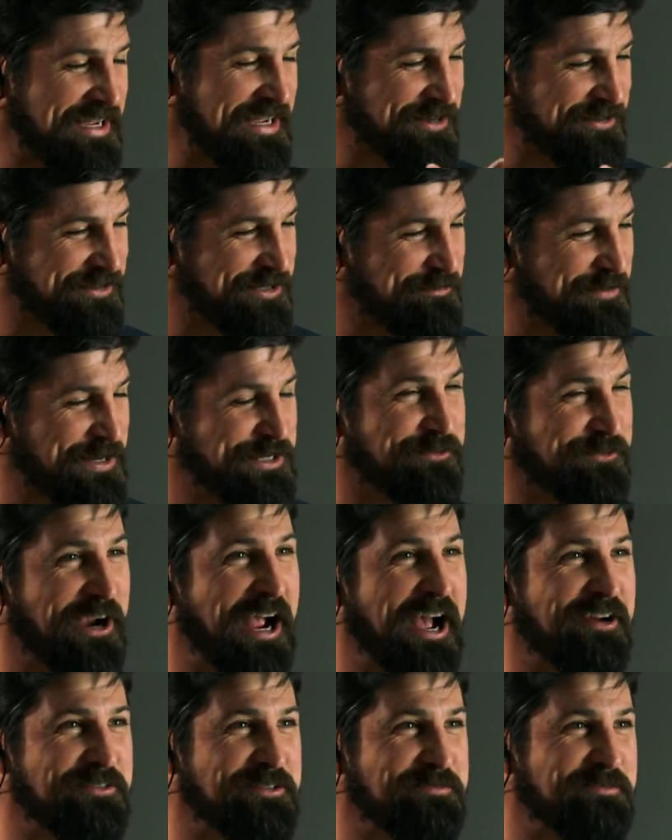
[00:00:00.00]
Thank you so much
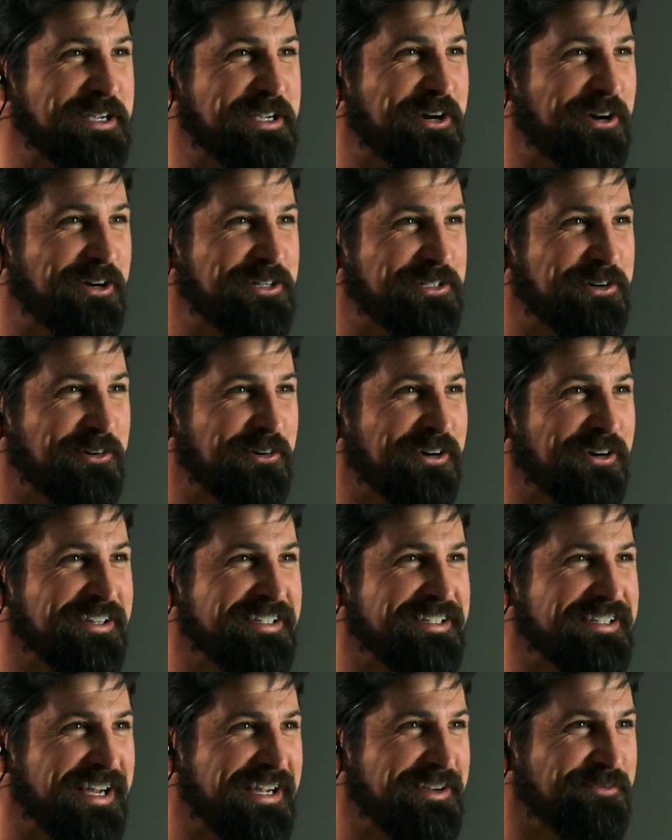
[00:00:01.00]
for having me on
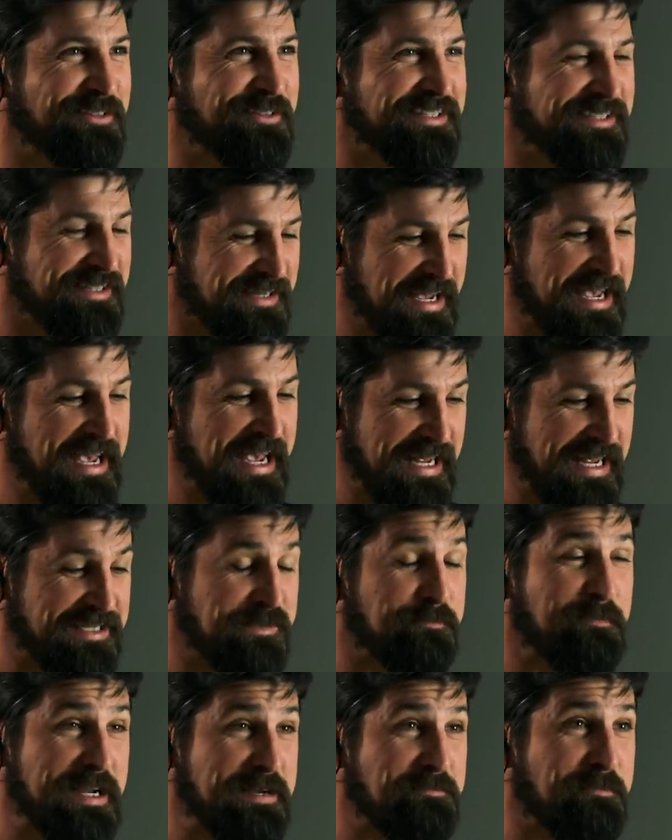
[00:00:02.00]
yours. It was
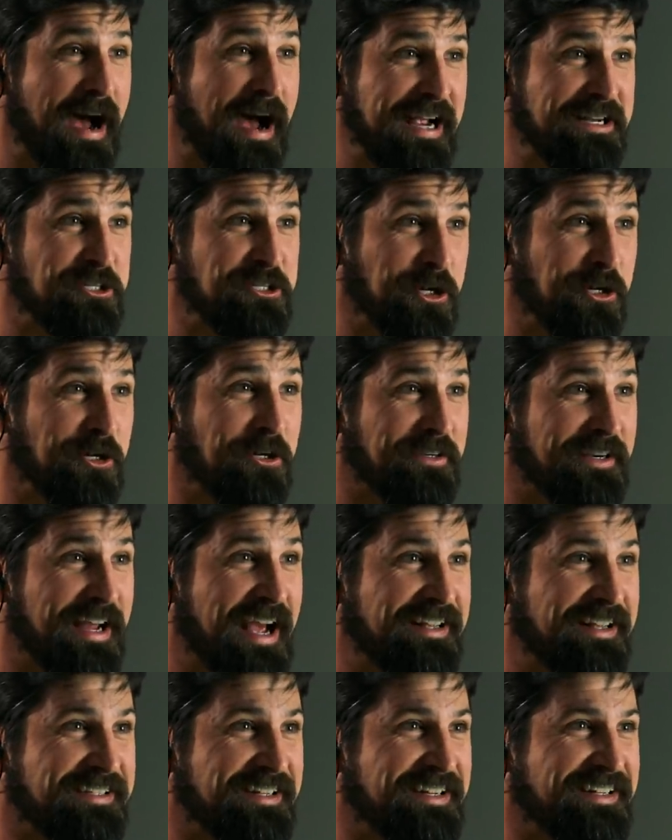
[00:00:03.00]
it's been my
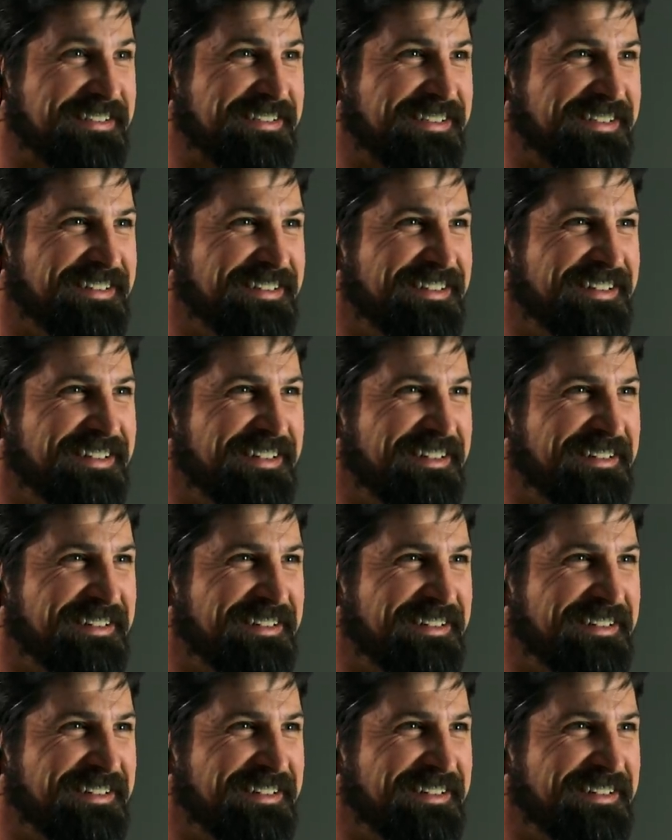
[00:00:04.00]
turn, hasn't it?